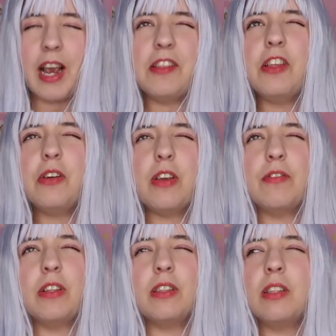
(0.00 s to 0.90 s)
I did not
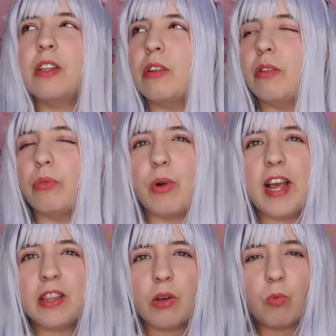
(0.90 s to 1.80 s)
even
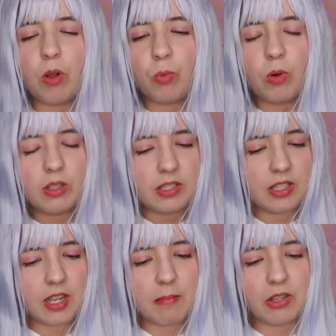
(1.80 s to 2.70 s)
read what
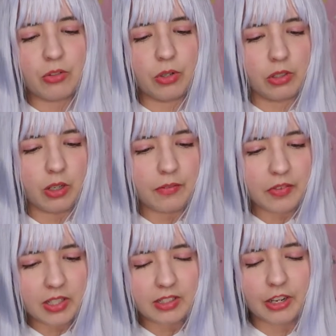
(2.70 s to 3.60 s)
was the material of this.